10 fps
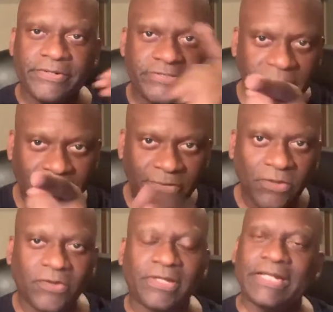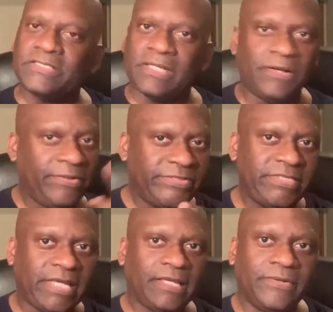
Super Bowl Oakland. That's how I would say.